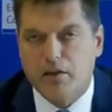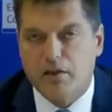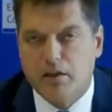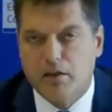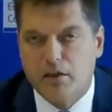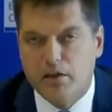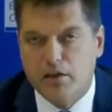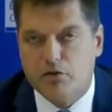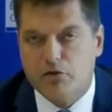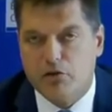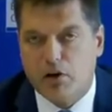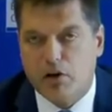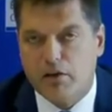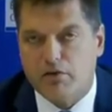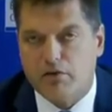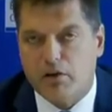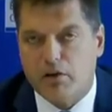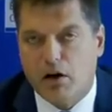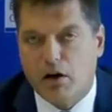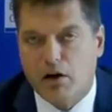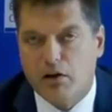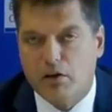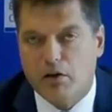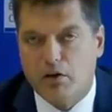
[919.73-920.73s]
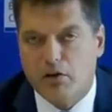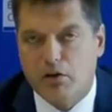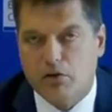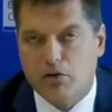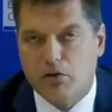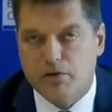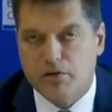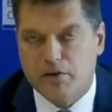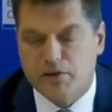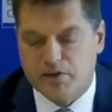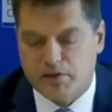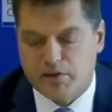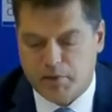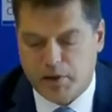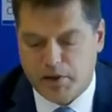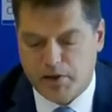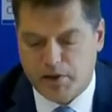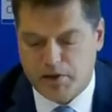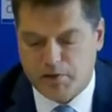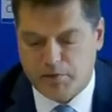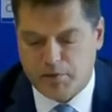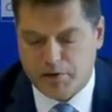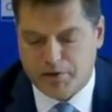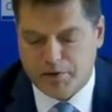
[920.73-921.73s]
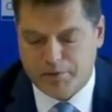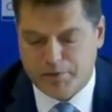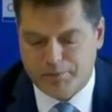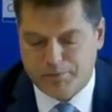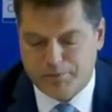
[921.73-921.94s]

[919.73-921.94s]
key driver of displacement.